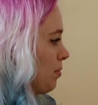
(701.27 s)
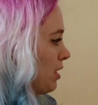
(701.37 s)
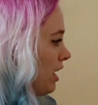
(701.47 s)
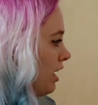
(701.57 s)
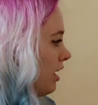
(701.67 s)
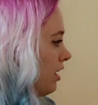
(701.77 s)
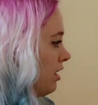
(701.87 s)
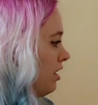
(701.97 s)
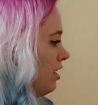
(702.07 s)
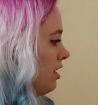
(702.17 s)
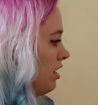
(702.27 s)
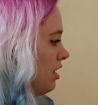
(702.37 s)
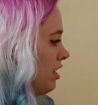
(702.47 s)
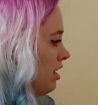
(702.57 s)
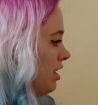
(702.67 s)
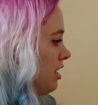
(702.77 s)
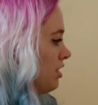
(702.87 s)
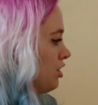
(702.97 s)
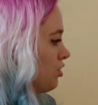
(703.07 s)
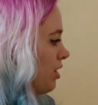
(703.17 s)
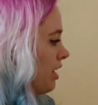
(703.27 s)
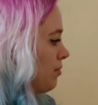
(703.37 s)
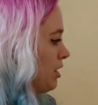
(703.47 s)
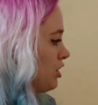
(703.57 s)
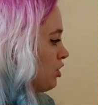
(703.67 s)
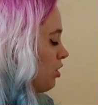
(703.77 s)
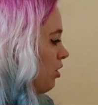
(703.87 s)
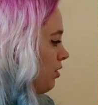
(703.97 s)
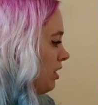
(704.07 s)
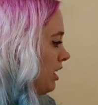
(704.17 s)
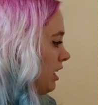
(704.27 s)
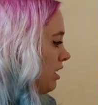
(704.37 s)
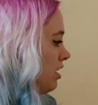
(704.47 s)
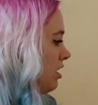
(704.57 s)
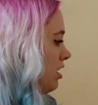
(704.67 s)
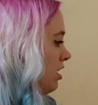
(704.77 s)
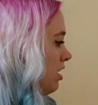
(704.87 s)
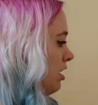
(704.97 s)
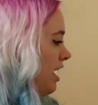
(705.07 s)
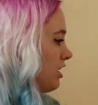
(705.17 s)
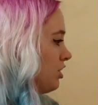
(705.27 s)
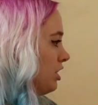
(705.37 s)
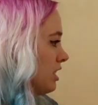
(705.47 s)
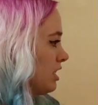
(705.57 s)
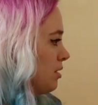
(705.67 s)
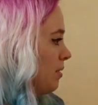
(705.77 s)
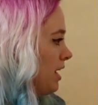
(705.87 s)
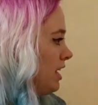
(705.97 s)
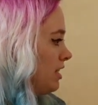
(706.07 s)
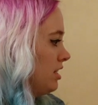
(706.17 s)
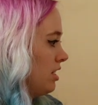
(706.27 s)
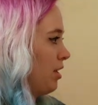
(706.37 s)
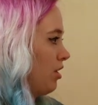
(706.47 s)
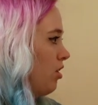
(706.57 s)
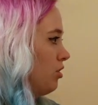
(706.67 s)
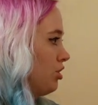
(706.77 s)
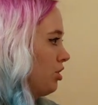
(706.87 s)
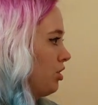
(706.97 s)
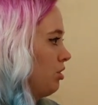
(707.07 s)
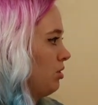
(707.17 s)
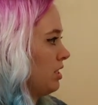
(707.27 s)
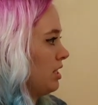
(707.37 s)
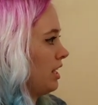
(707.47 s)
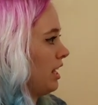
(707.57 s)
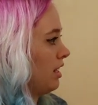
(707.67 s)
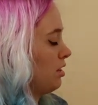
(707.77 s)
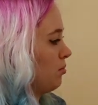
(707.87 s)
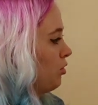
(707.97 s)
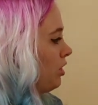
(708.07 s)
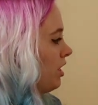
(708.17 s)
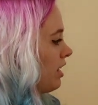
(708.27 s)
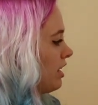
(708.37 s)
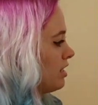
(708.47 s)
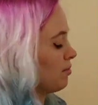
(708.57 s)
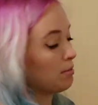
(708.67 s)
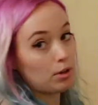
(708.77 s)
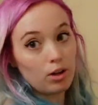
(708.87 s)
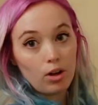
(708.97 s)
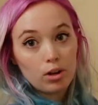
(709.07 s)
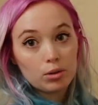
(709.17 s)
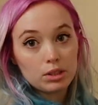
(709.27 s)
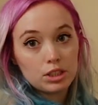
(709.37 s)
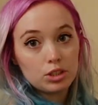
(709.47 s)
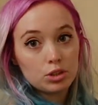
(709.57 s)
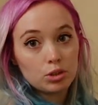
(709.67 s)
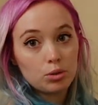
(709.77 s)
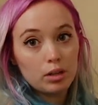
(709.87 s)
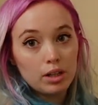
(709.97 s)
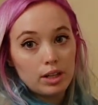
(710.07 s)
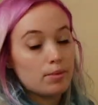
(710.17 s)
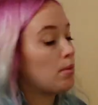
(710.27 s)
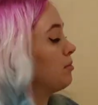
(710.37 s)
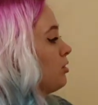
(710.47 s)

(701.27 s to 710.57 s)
rubbing it to try to make sure all the ink actually dissipates. And I'll show you this again in the morning. I guess maybe I'll awkwardly do my